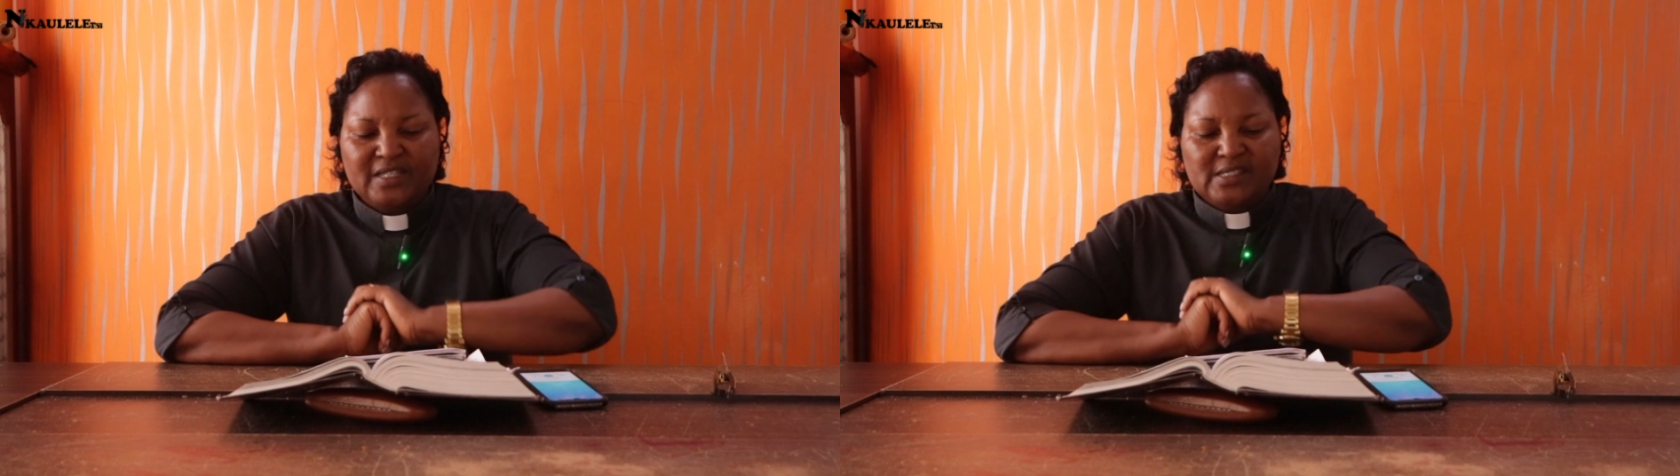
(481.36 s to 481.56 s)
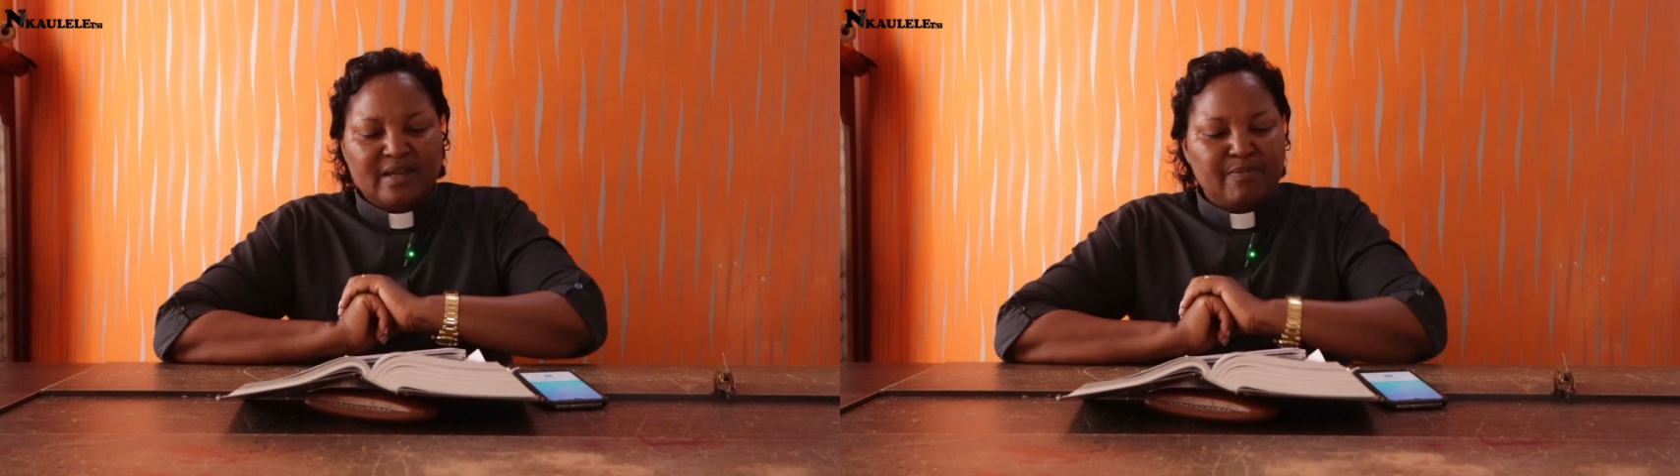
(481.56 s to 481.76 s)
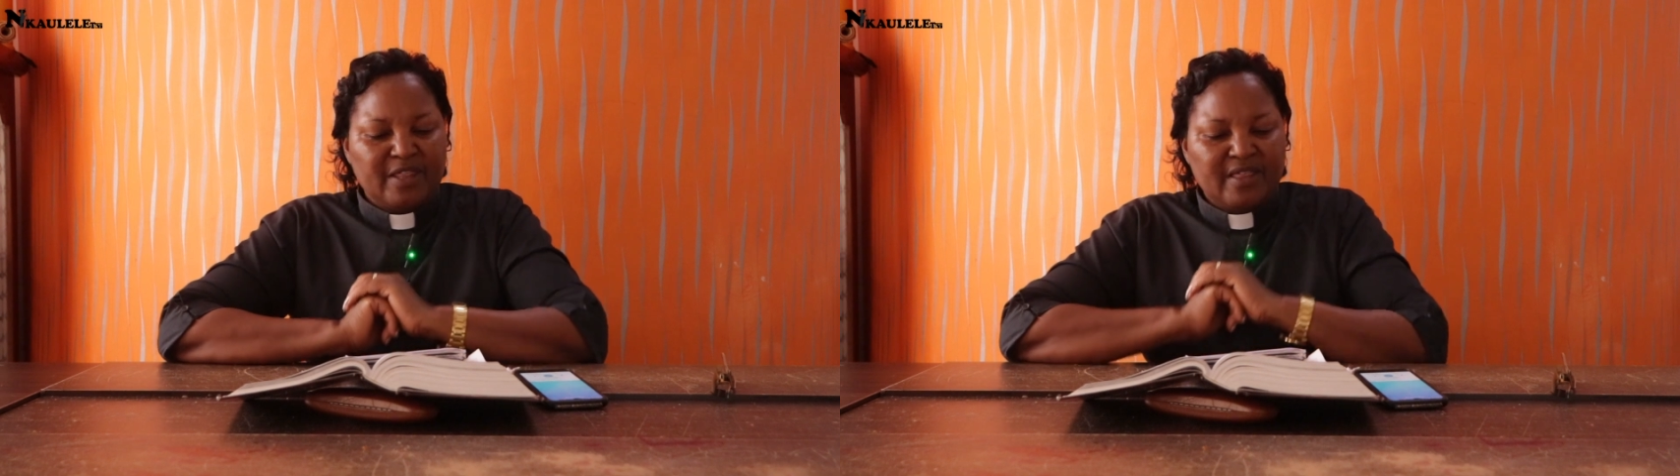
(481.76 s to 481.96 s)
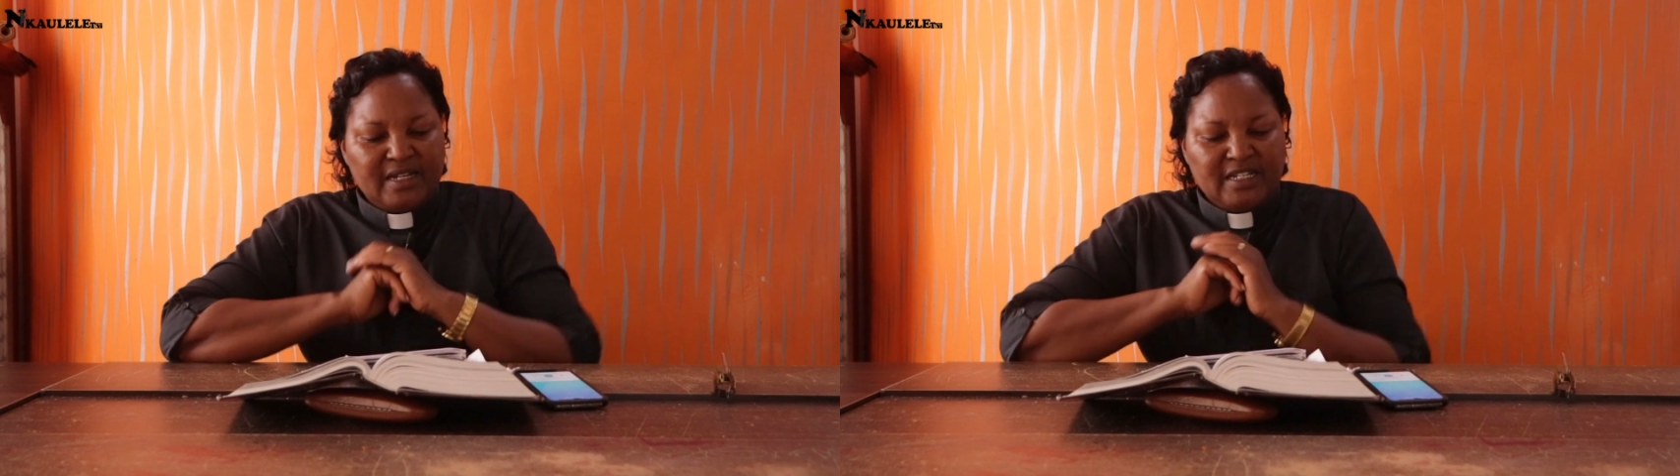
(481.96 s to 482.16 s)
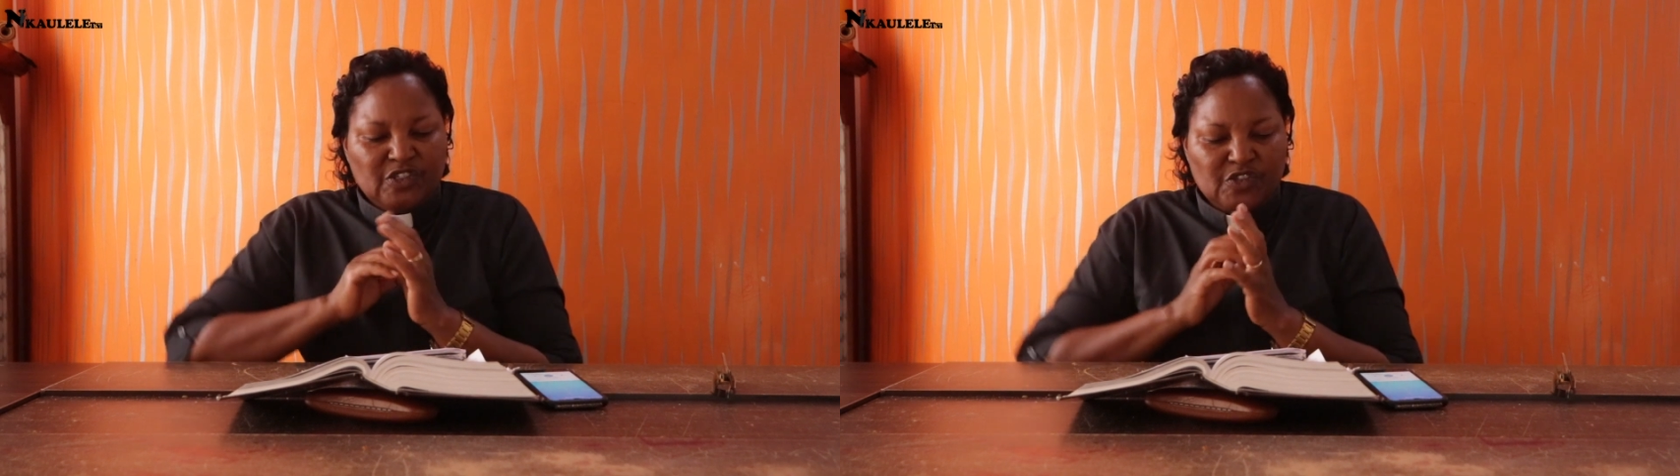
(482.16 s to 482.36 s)
verse number
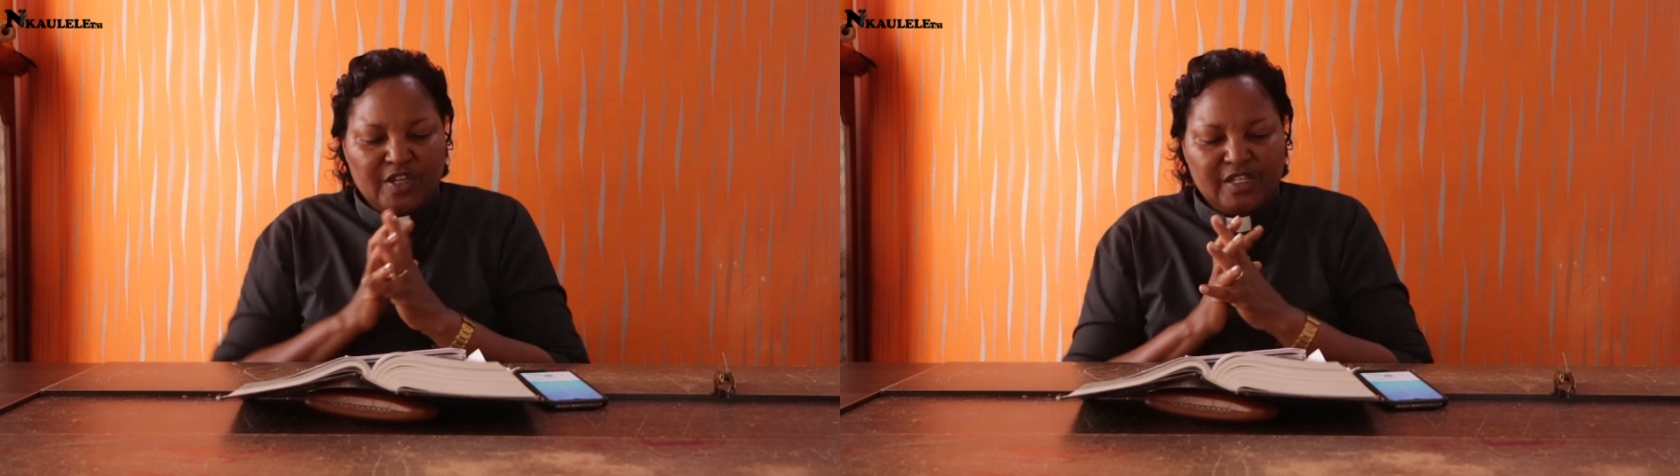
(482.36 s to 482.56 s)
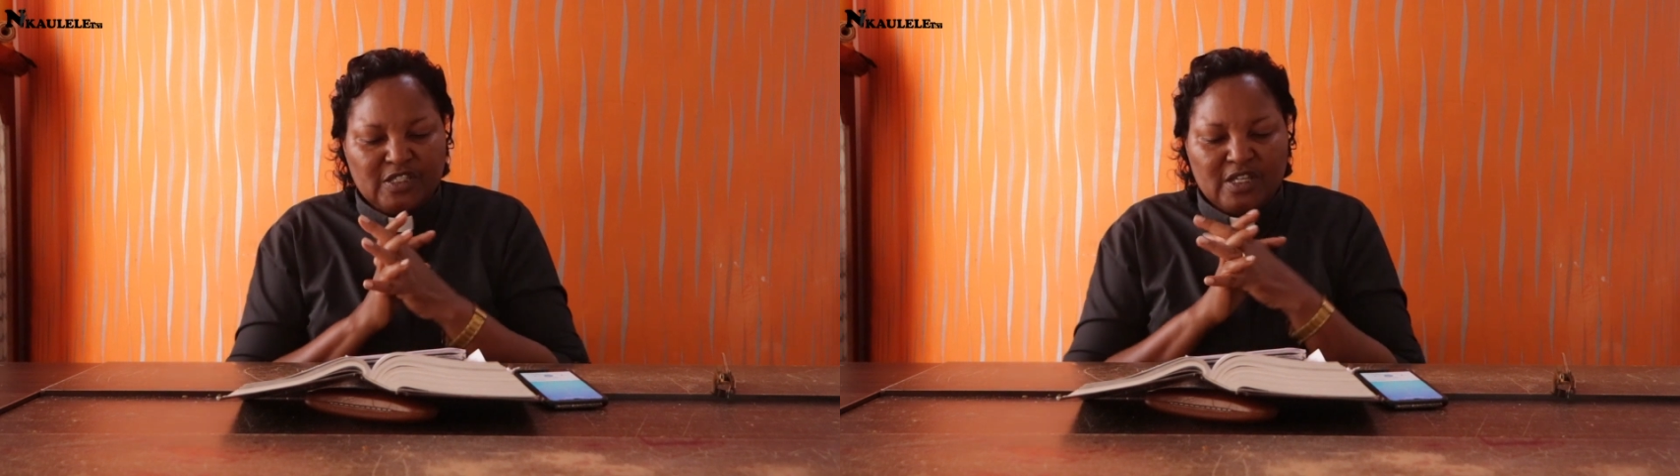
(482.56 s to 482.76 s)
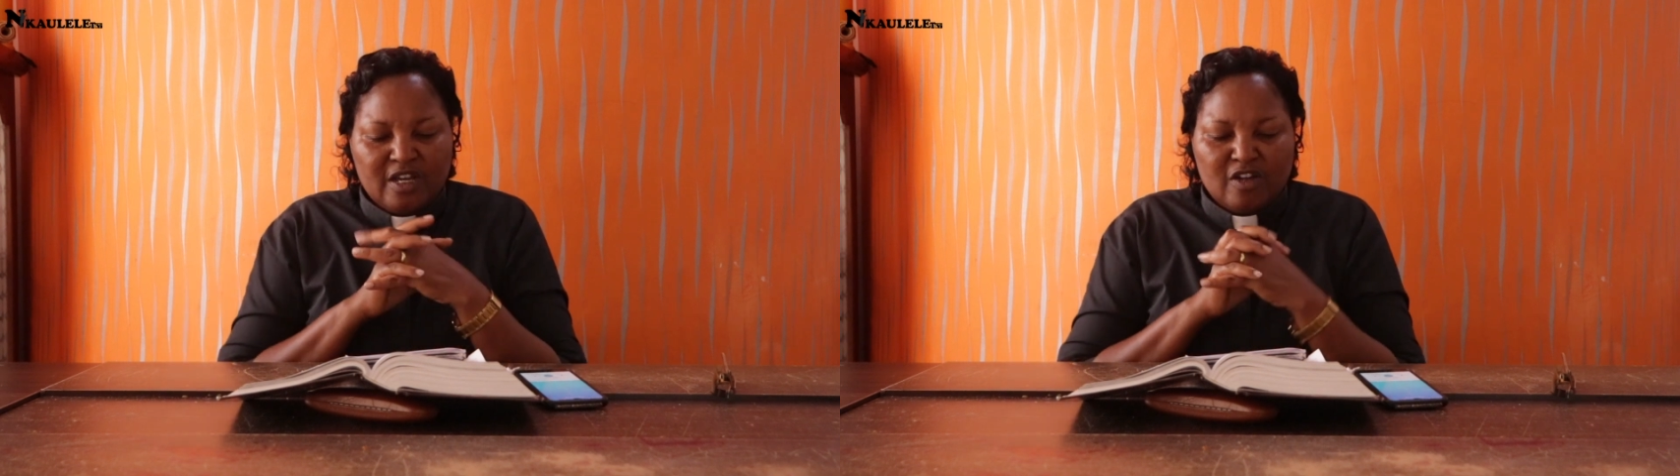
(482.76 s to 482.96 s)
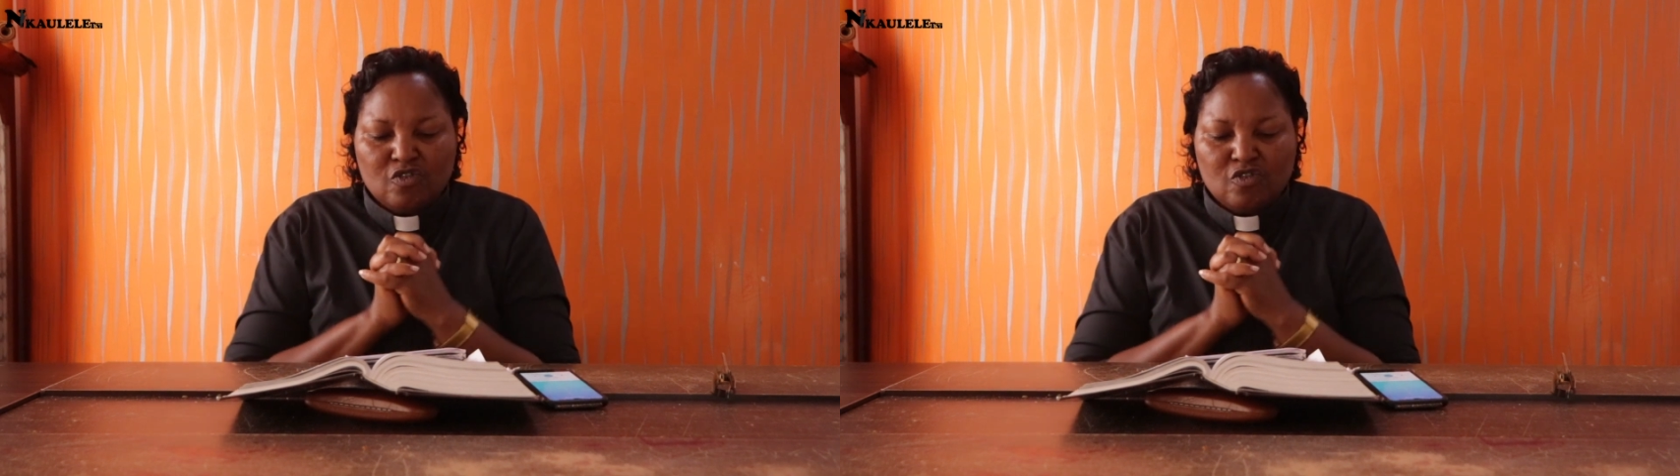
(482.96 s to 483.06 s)
30 says,